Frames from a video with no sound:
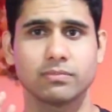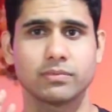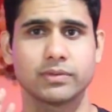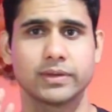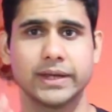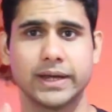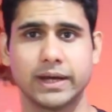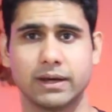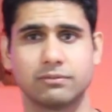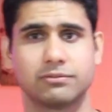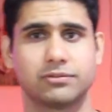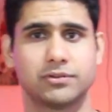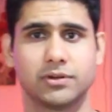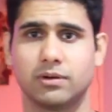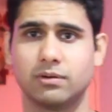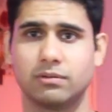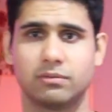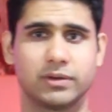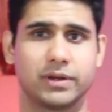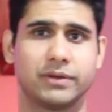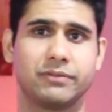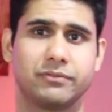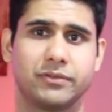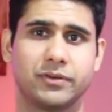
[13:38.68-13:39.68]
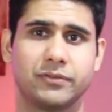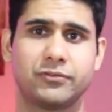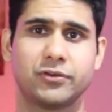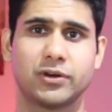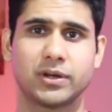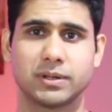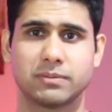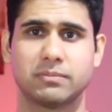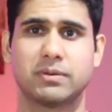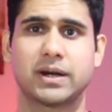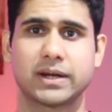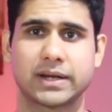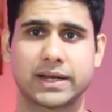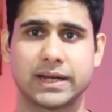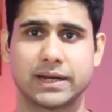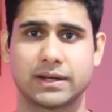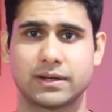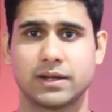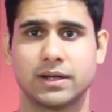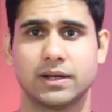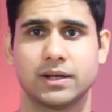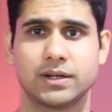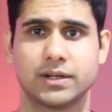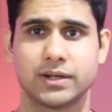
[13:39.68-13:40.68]
yeah, so if you're in the
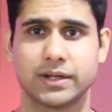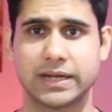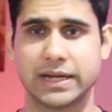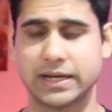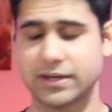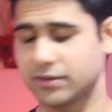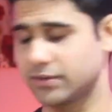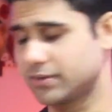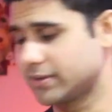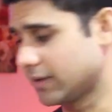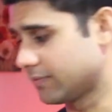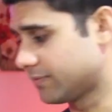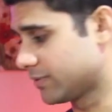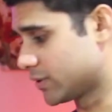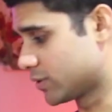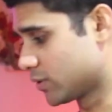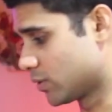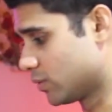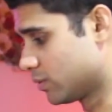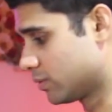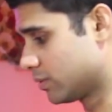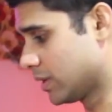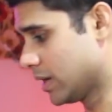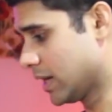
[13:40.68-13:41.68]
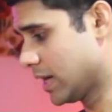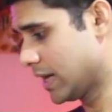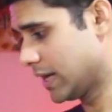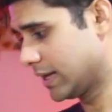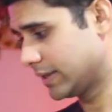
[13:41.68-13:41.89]
market to get yourself a drone